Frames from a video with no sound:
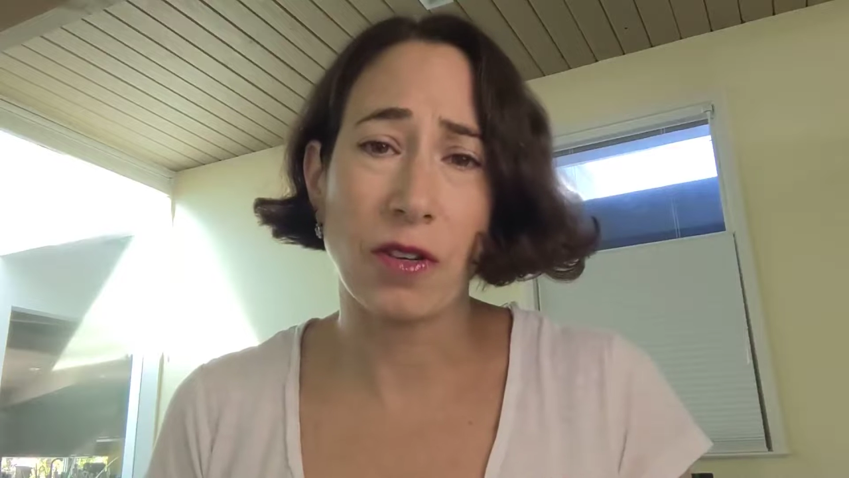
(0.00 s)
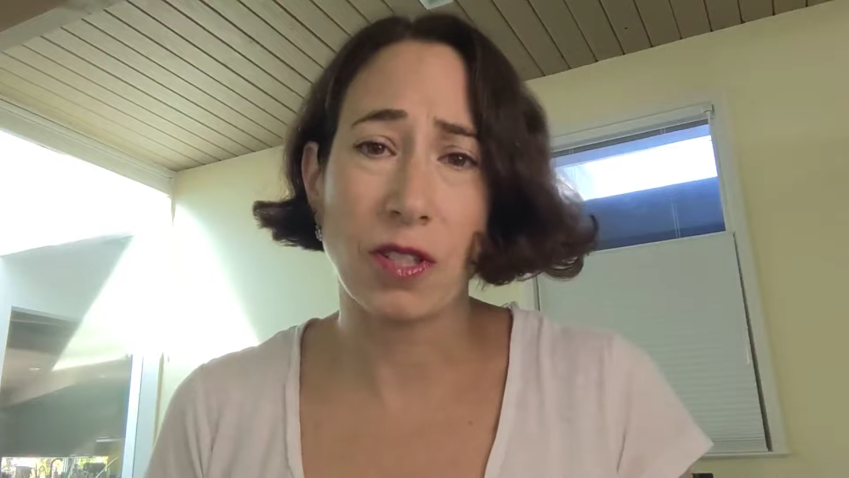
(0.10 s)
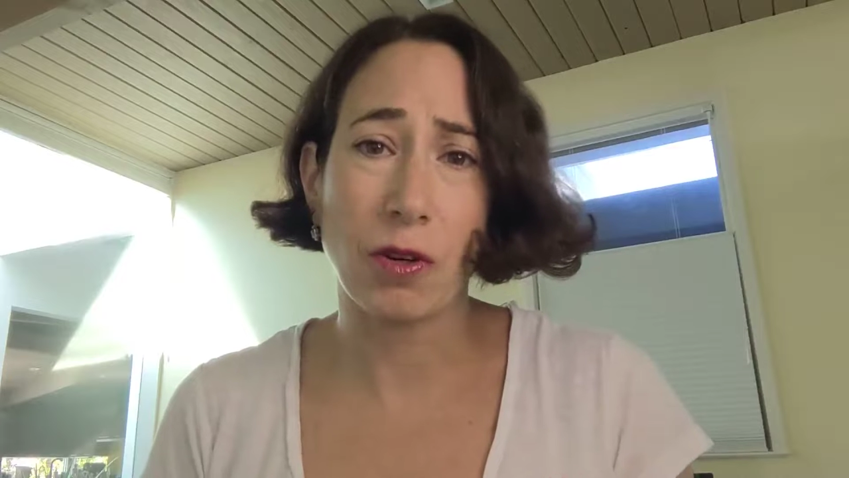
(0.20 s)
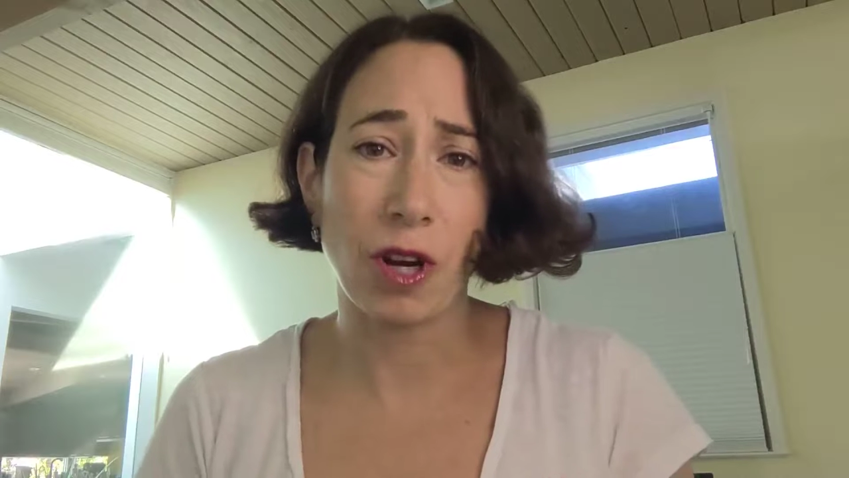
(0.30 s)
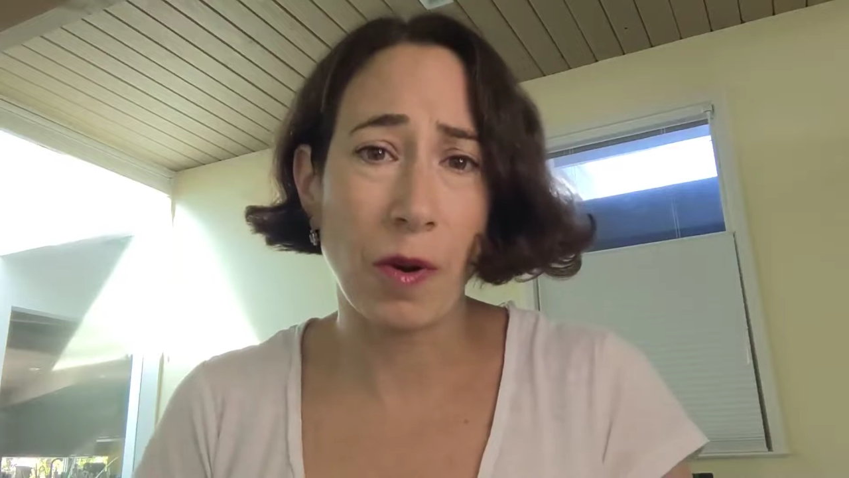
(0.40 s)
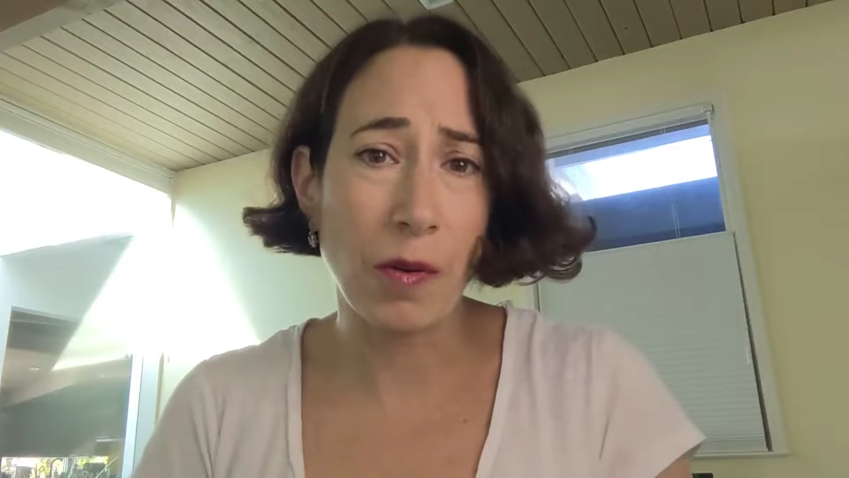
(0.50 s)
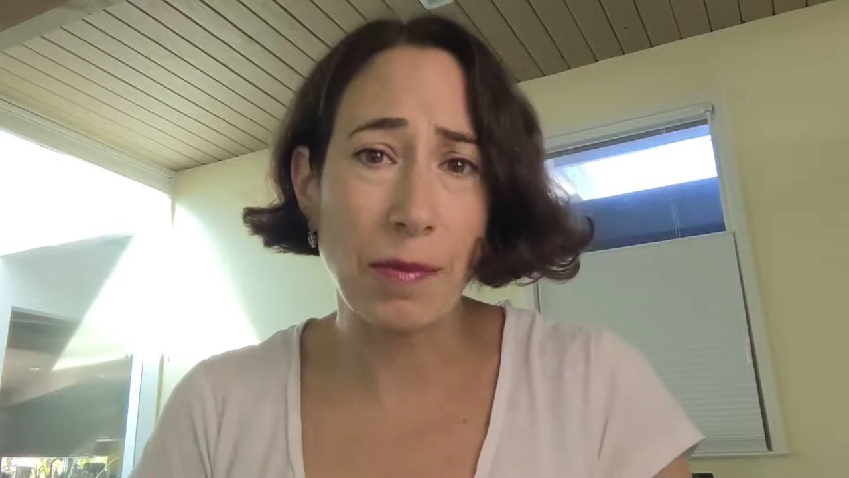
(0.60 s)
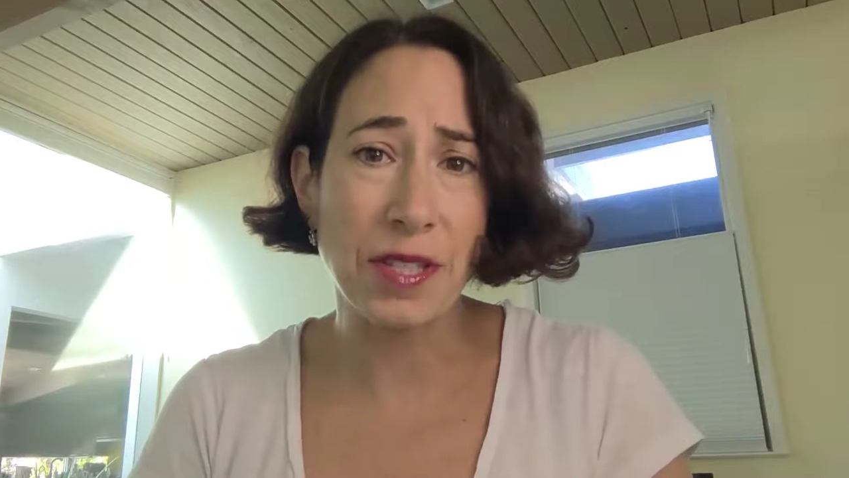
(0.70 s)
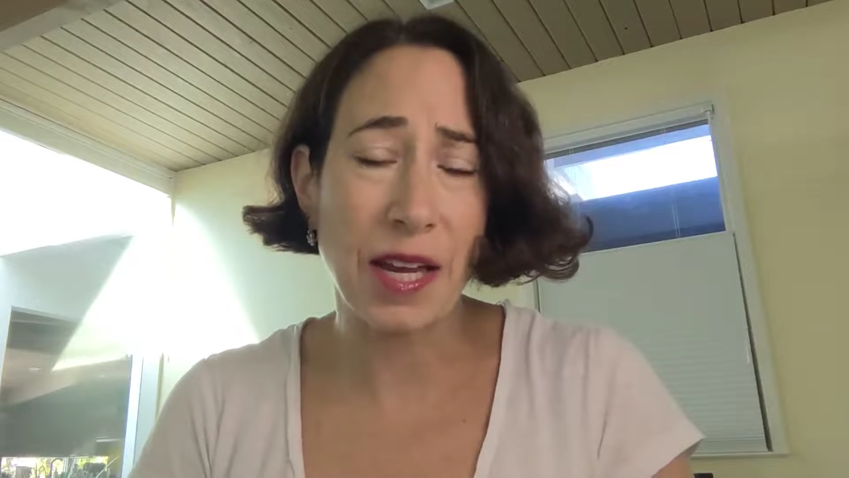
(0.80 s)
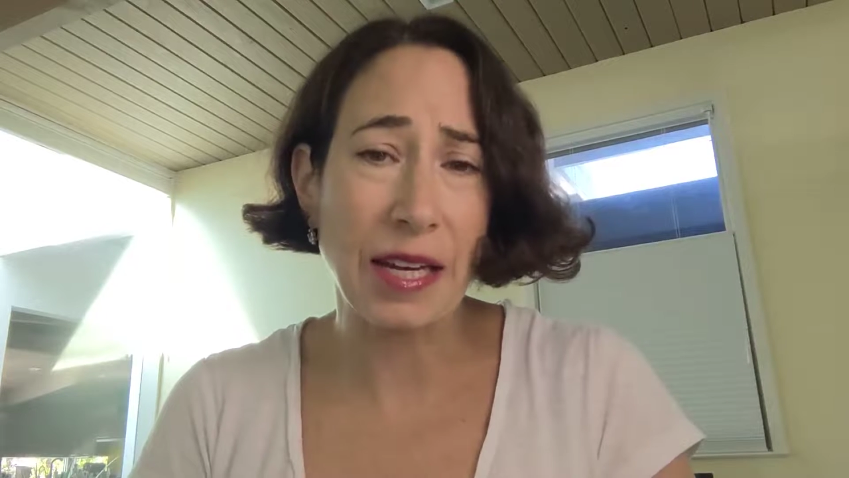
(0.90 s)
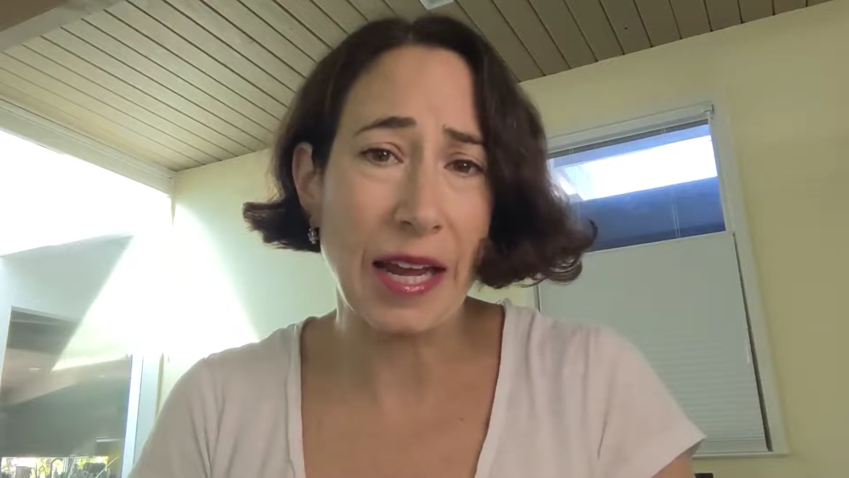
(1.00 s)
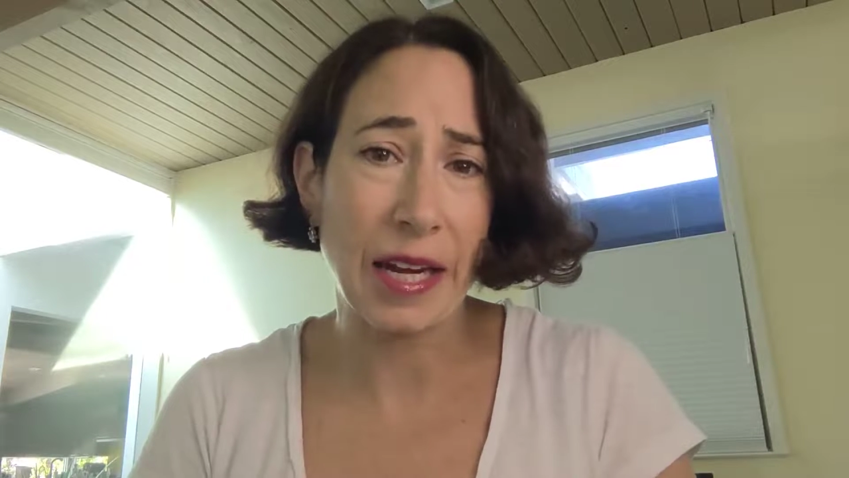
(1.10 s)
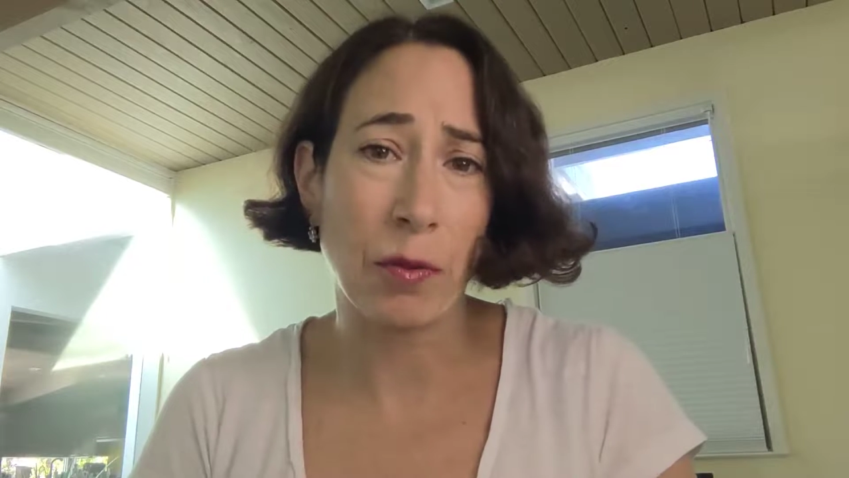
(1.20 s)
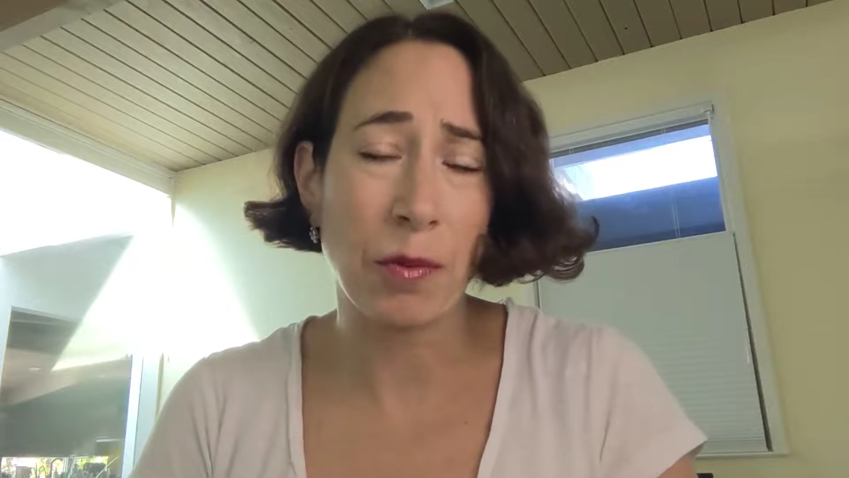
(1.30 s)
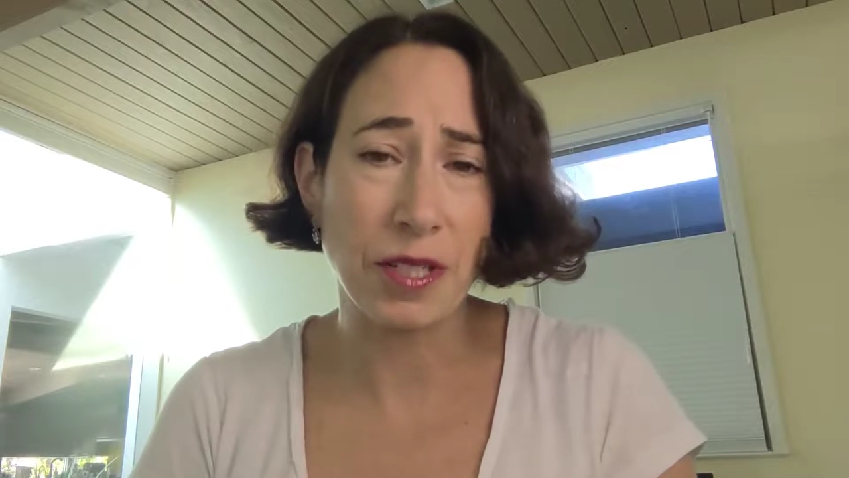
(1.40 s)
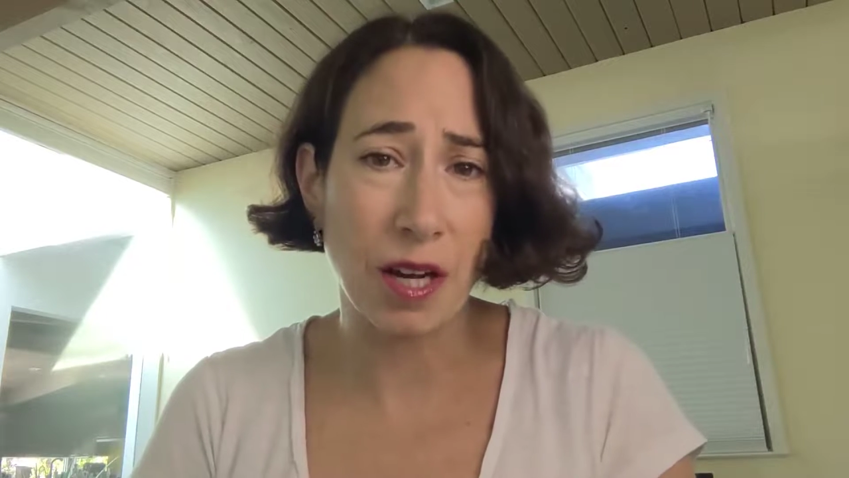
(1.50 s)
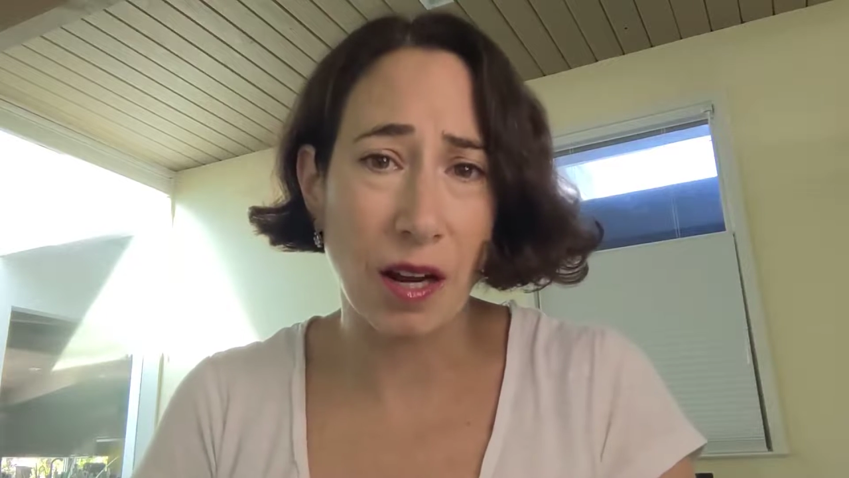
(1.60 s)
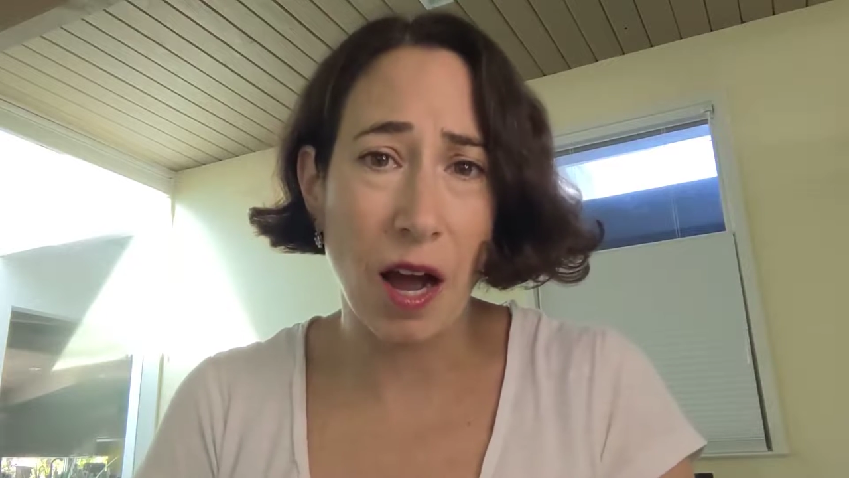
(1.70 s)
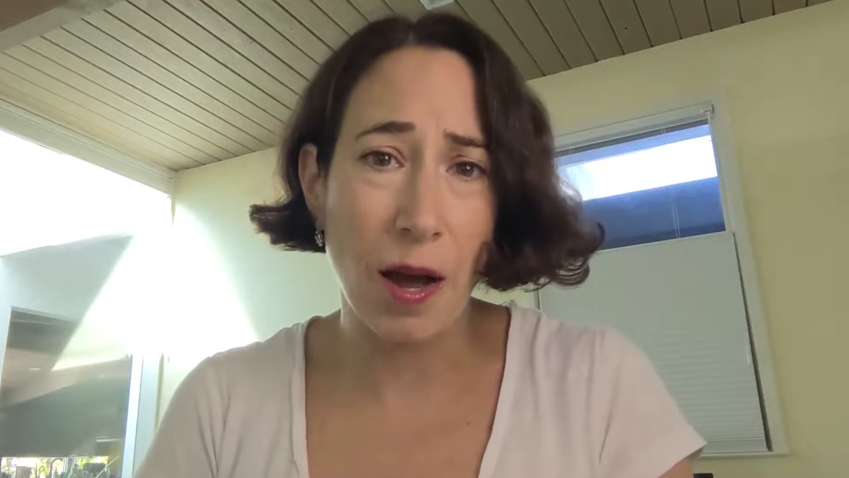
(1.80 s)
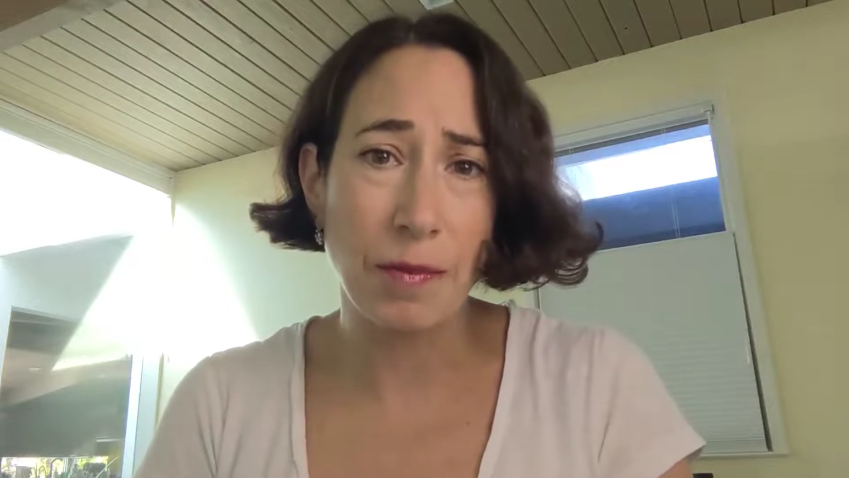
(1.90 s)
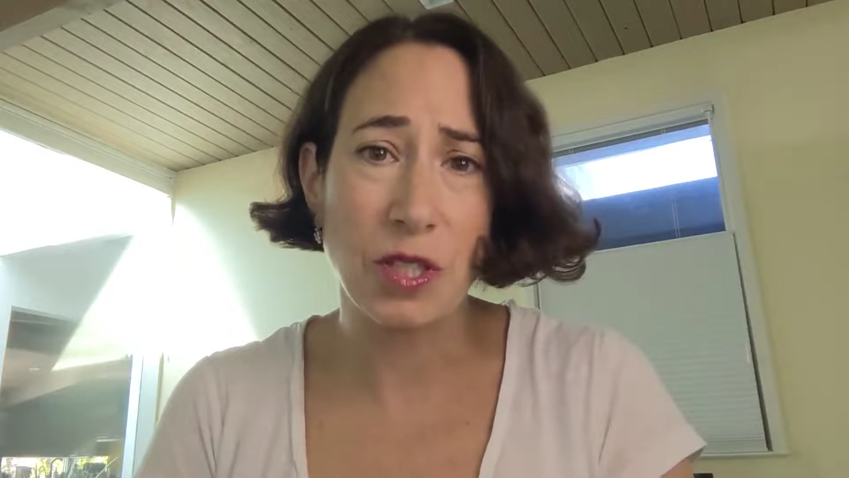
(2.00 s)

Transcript: So go to my website, AnnieRubin.com,